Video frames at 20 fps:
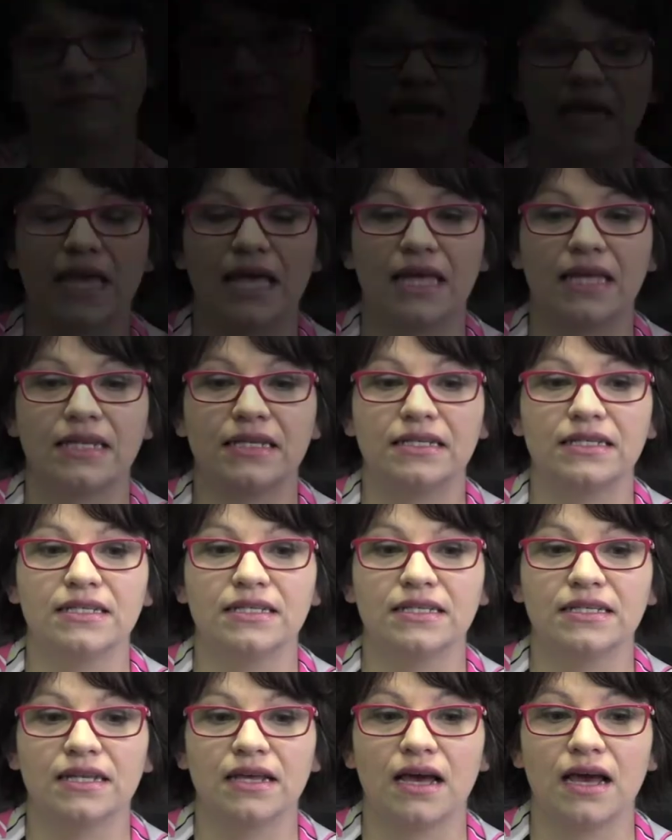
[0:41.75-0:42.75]

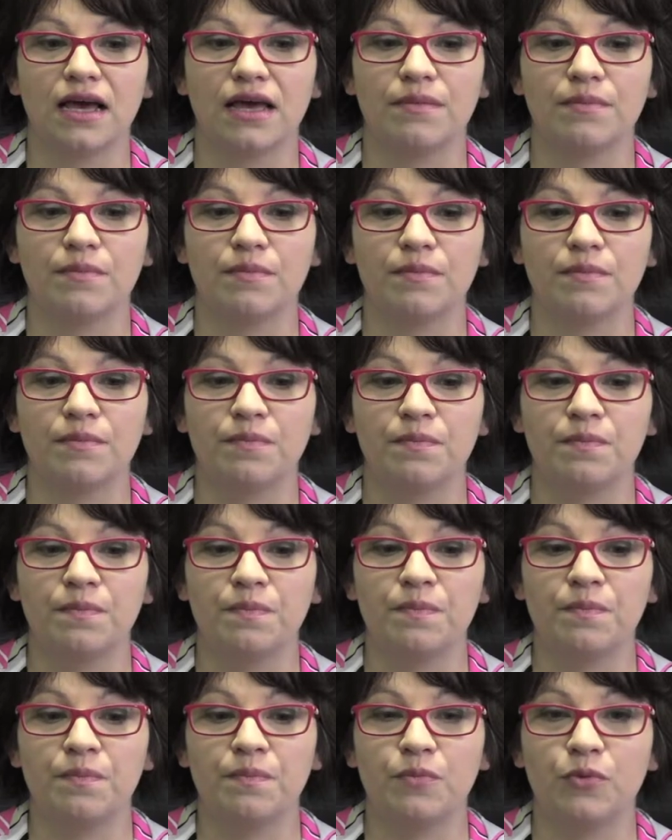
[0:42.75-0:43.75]
And I
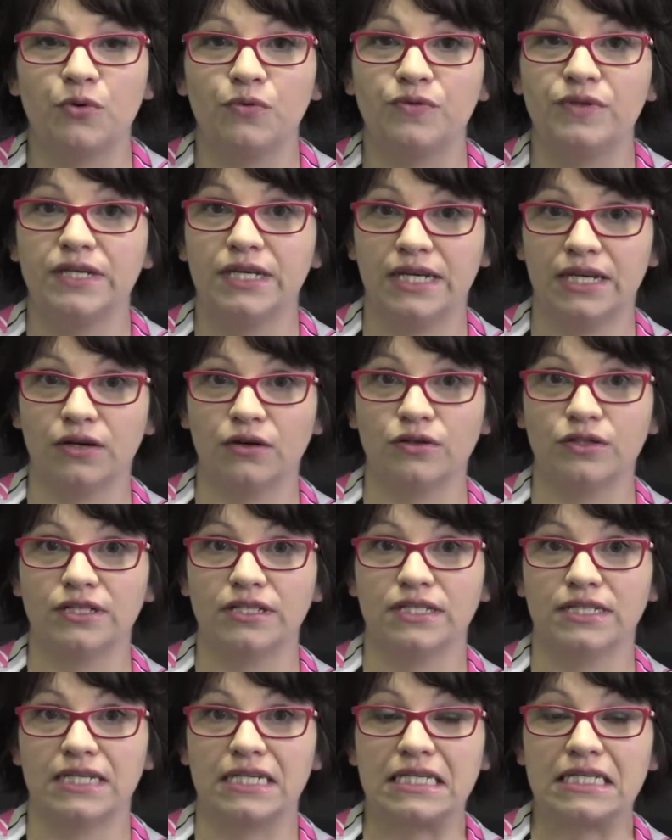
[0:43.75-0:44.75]
moved here
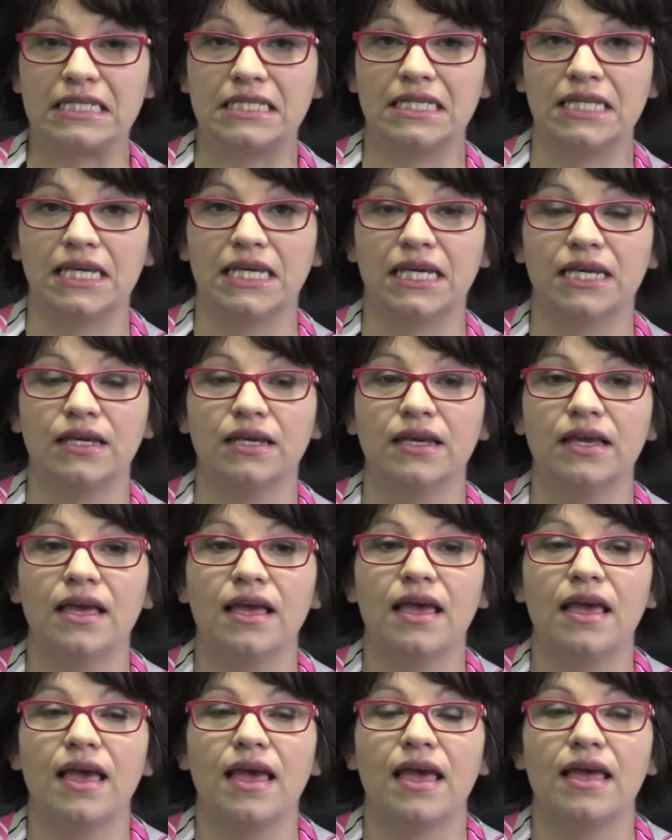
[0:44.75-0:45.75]
to Tennessee,
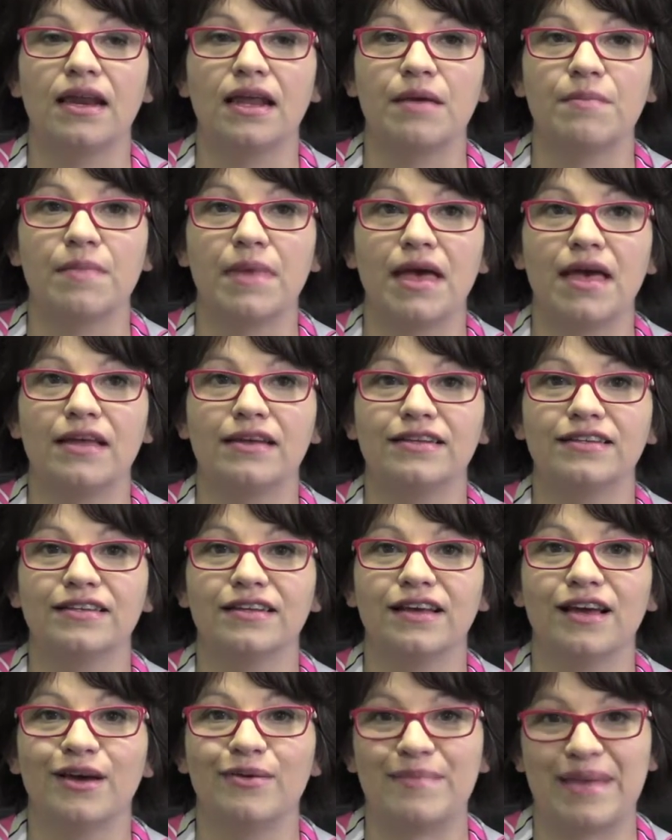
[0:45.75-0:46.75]
and I
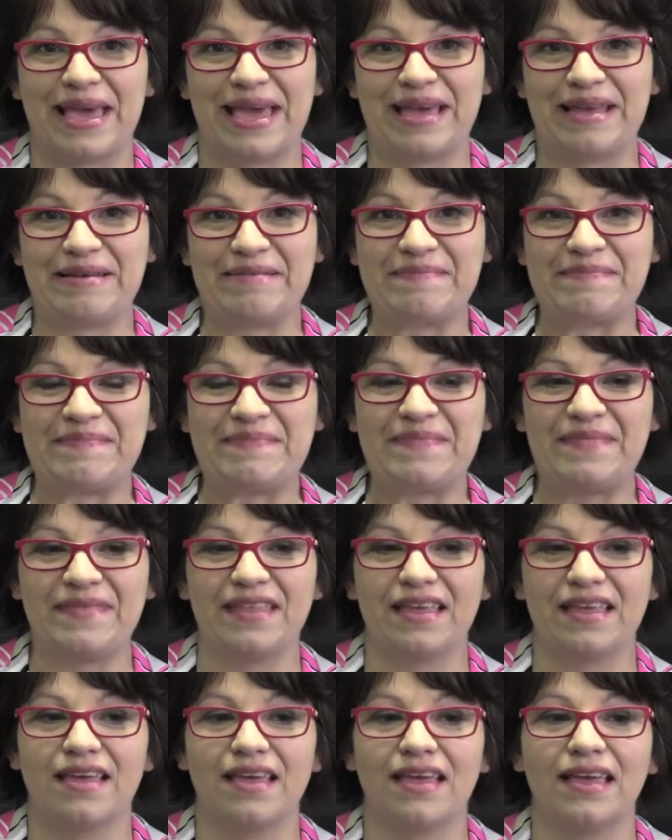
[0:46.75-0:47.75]
met a man,
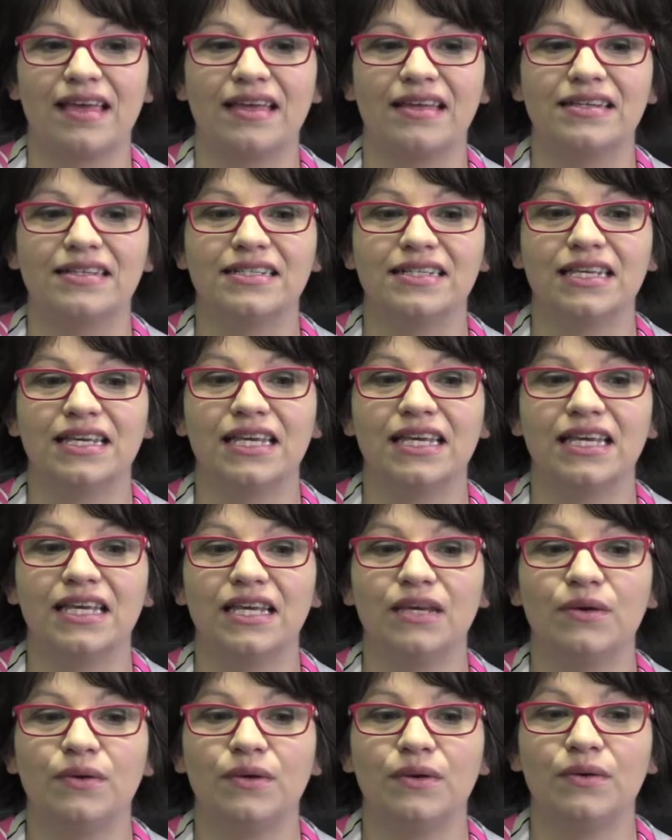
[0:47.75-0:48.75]
and
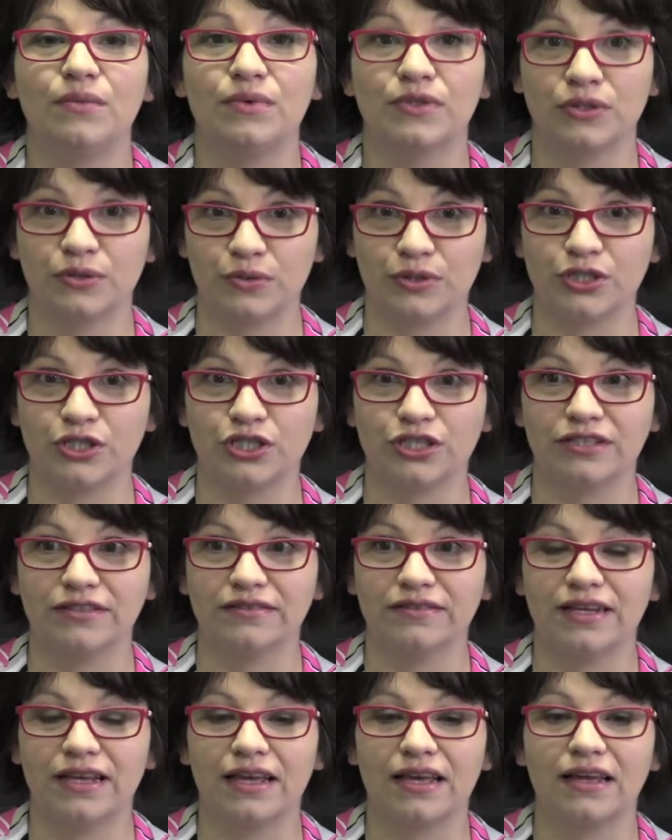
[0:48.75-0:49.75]
he was a
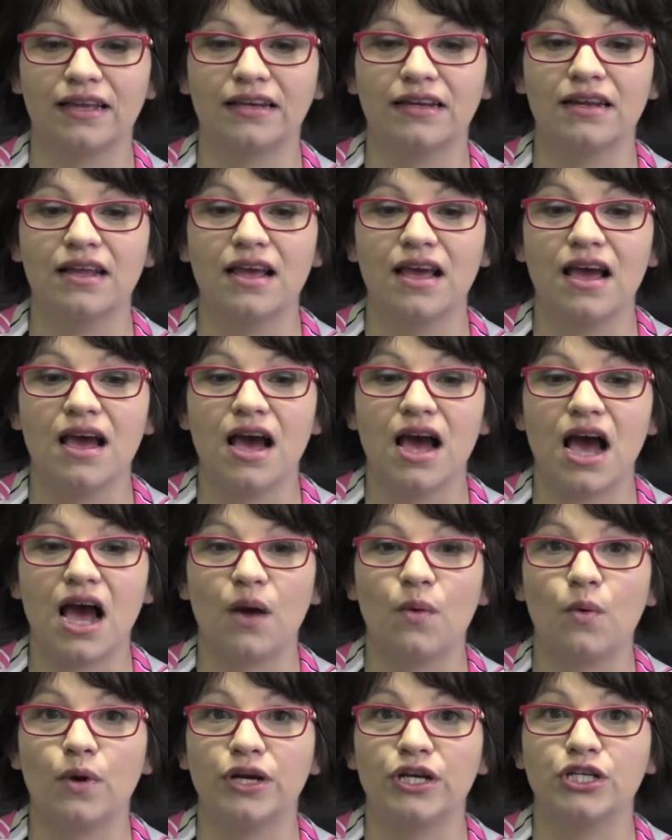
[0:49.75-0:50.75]
Christian. And
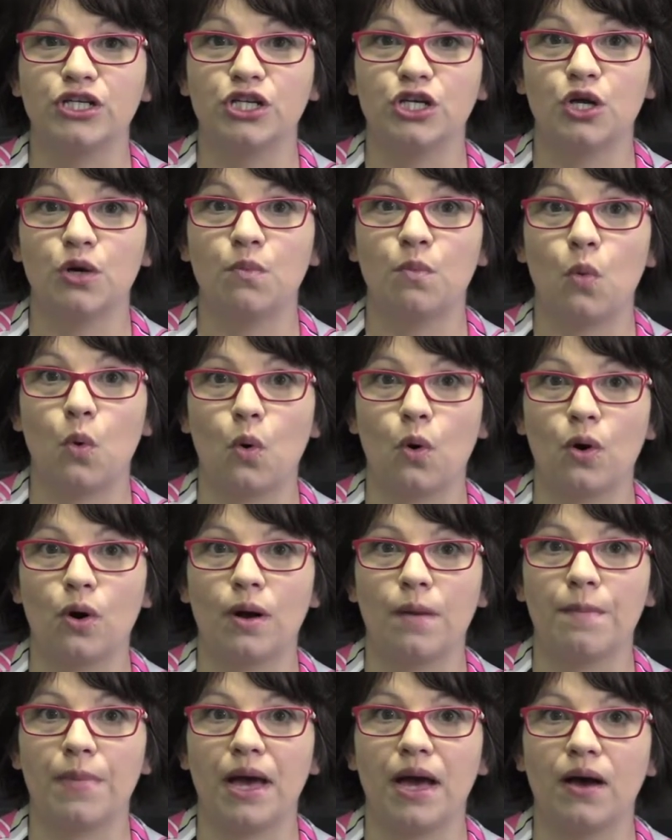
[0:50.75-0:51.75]
I wanted to know more
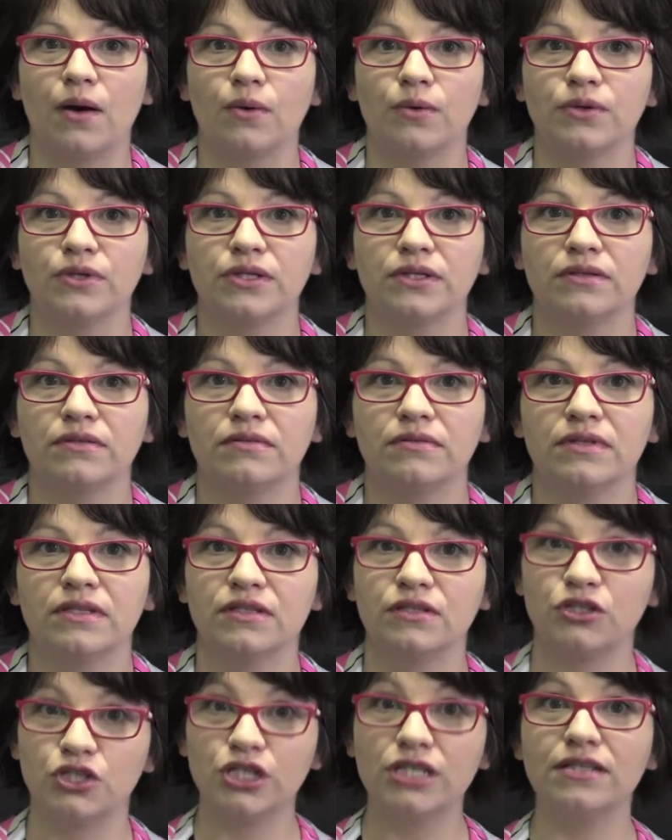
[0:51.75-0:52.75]
about
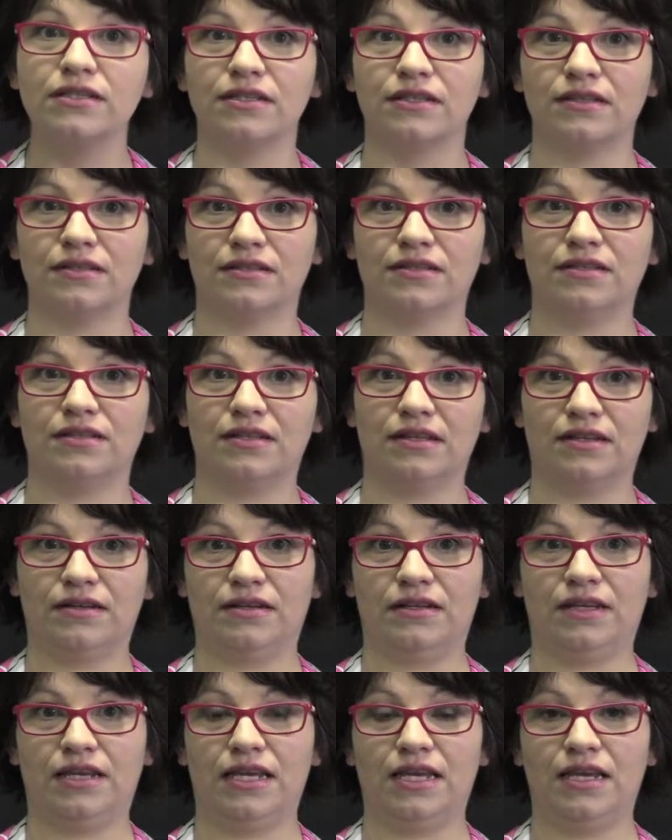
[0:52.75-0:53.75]
this Jesus
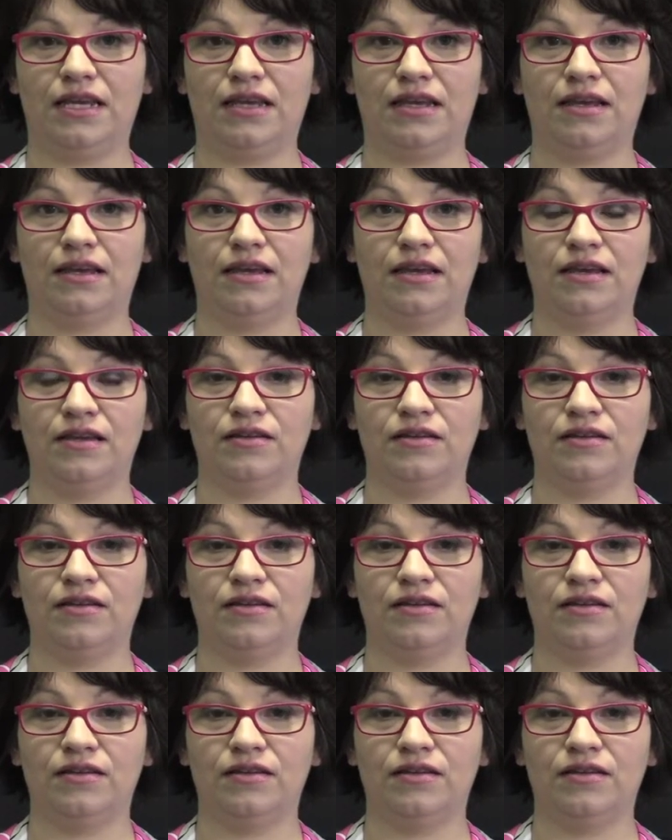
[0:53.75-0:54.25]
that he